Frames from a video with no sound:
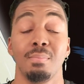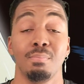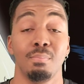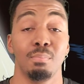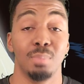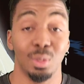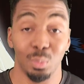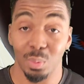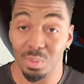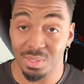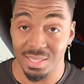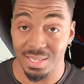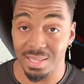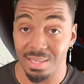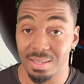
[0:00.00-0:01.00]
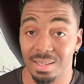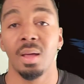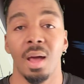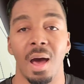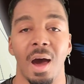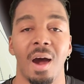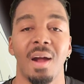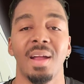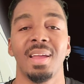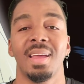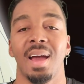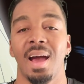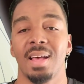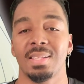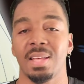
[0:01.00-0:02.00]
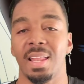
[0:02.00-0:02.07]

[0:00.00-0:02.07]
but we'll see. Alright guys, I'll